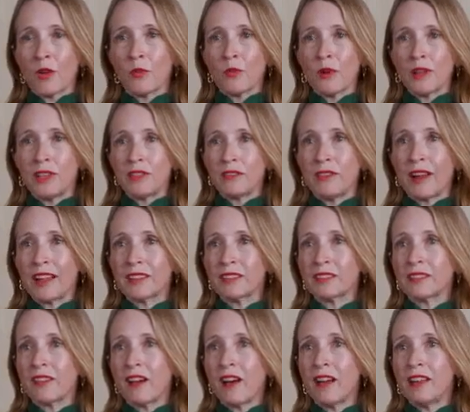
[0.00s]
When you're
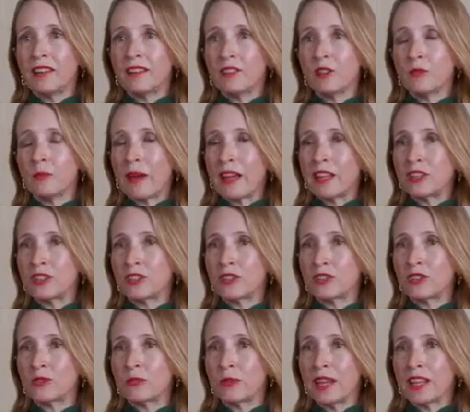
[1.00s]
outside, the patient
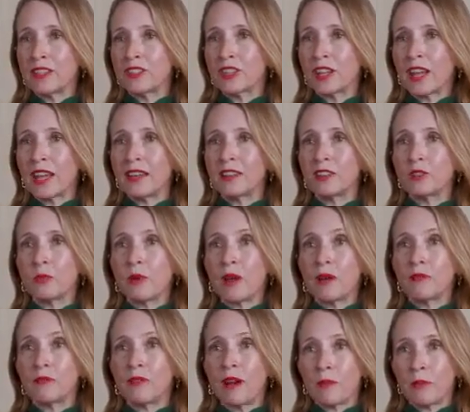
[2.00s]
should be educated to
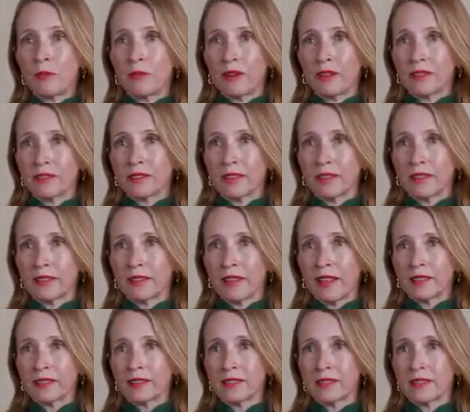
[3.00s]
wear wraparound
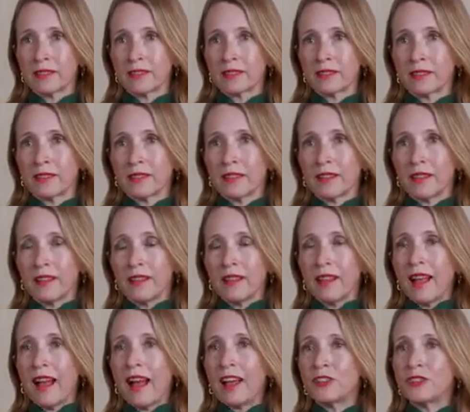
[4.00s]
sunglasses,
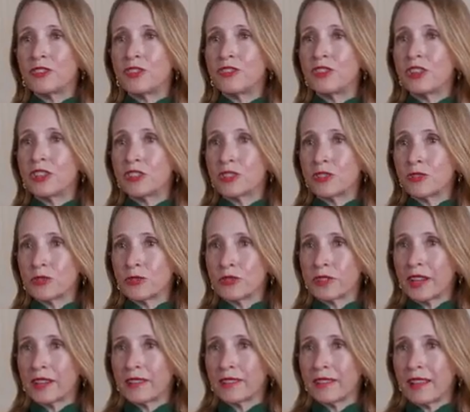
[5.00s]
as traditional
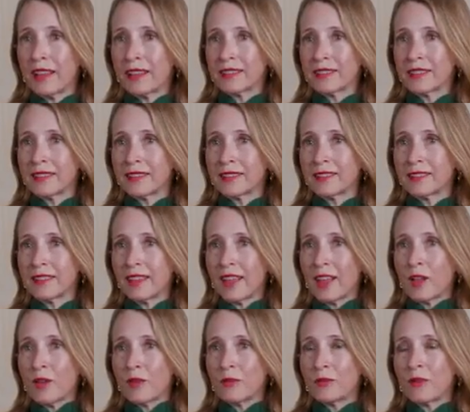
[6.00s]
sunglasses
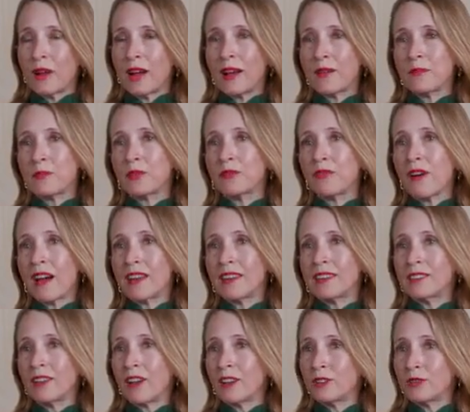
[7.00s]
provide a
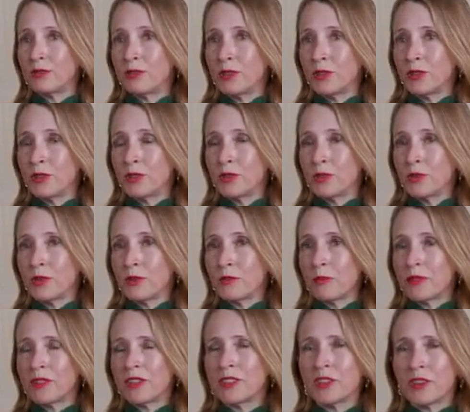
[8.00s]
nice view,
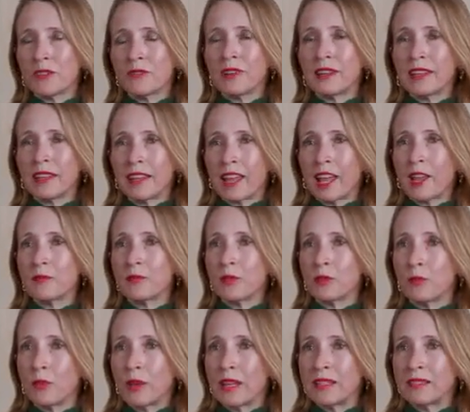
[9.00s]
but they don't really keep the
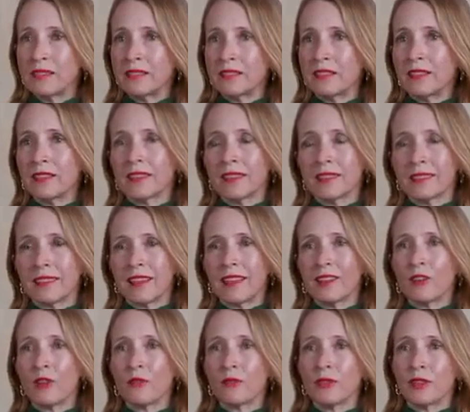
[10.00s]
wind and the sun
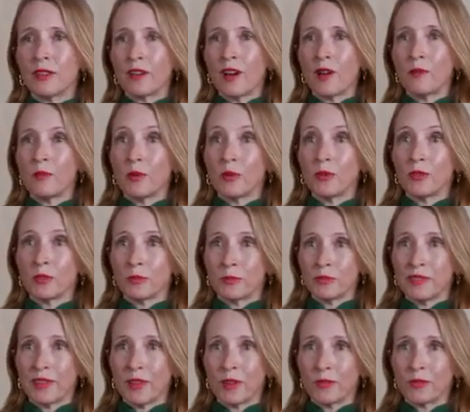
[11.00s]
off the eyeballs
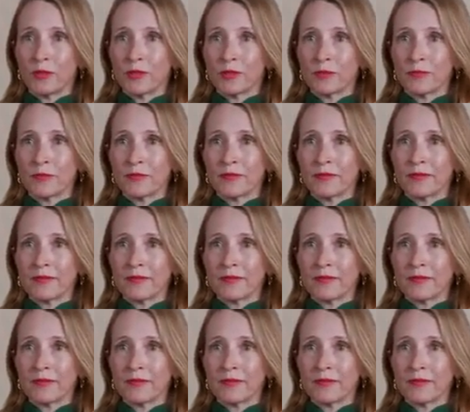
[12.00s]
themselves.